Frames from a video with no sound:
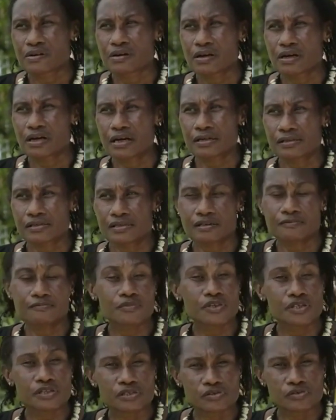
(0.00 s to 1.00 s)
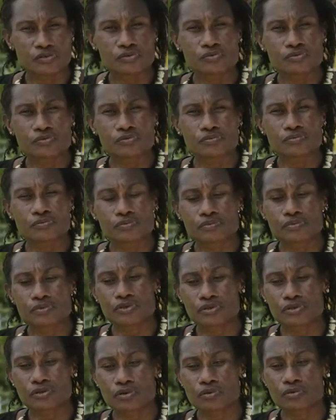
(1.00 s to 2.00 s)
uh, something to
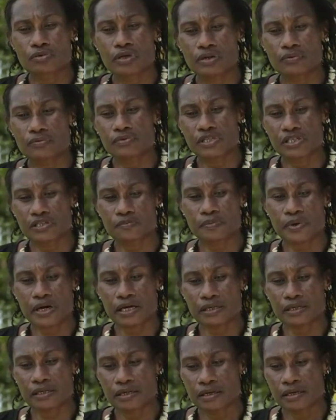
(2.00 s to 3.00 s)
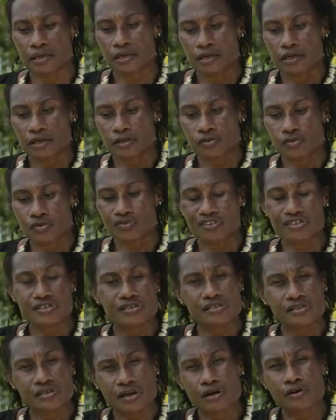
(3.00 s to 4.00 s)
show that respect so this
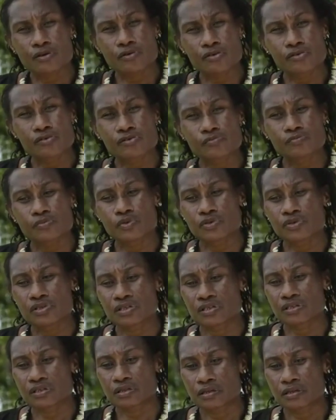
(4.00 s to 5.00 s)
is our contribution.